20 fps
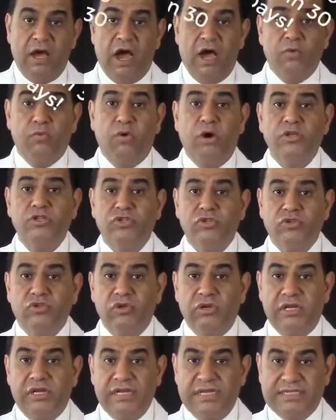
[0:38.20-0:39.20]
I want you
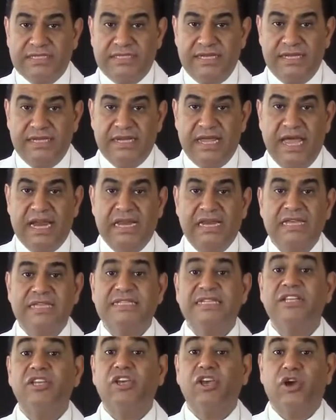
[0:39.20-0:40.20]
to listen and
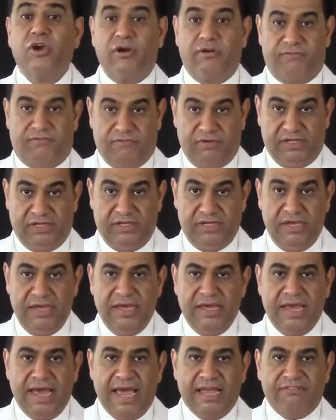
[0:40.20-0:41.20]
listen carefully.
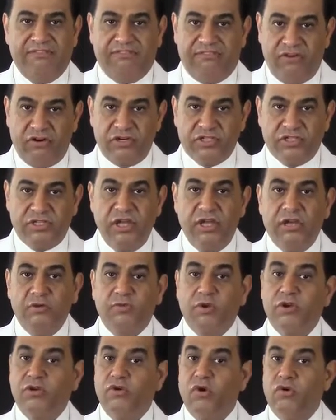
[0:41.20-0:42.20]
At first,
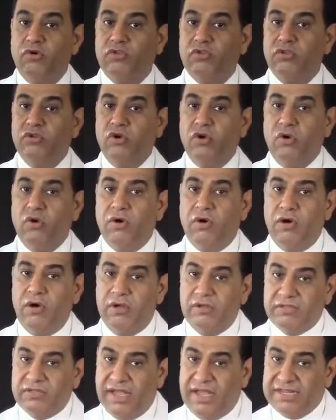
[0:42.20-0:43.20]
we're going to go
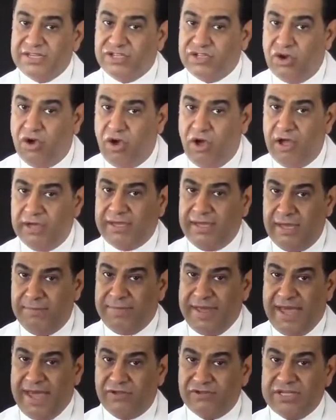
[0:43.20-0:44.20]
and talk
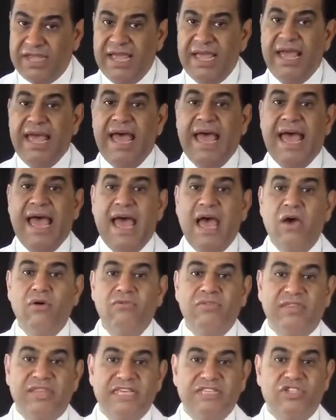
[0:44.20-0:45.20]
about
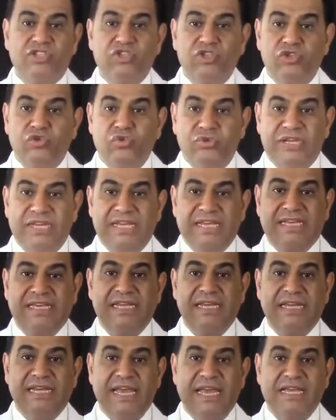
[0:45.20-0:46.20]
how this unique
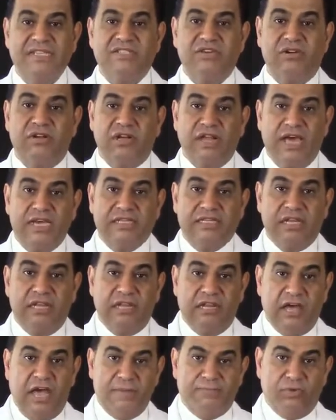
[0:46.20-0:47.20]
laser light
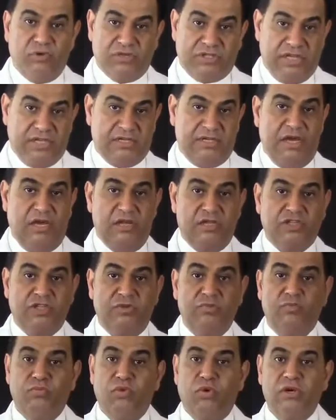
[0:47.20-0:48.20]
lipo
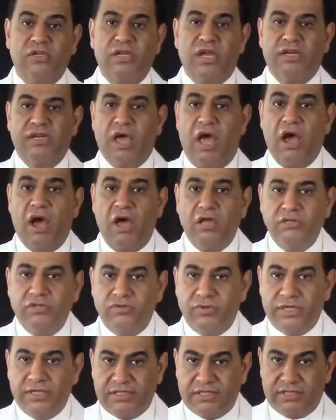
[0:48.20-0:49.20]
technology worked on
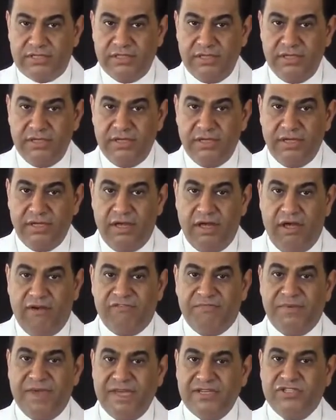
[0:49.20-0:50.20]
hundreds
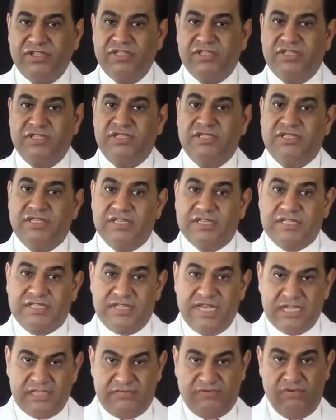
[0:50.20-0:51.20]
of patients
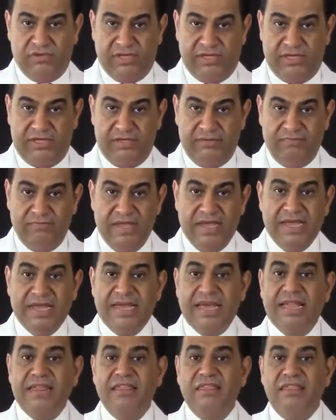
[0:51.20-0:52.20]
successfully.
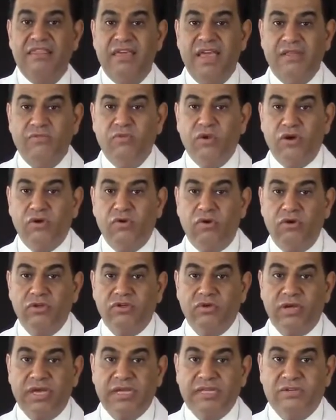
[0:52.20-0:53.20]
And then we are going
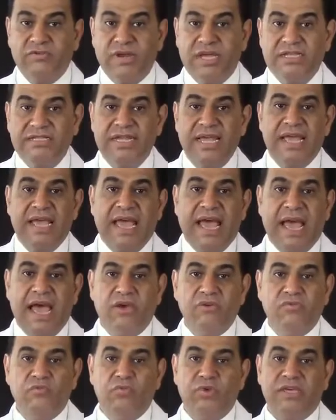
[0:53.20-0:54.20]
to address
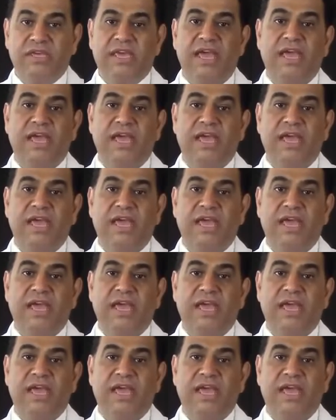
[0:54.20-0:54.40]
how we